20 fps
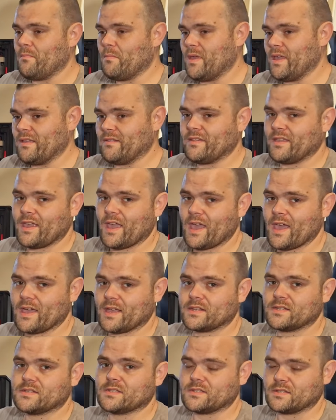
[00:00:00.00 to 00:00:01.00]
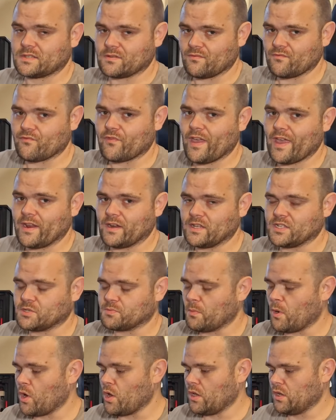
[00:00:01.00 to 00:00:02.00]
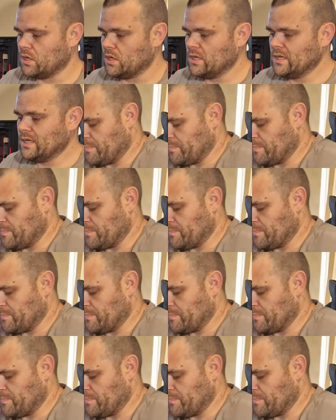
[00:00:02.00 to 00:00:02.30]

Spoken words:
Mini-ITX, very small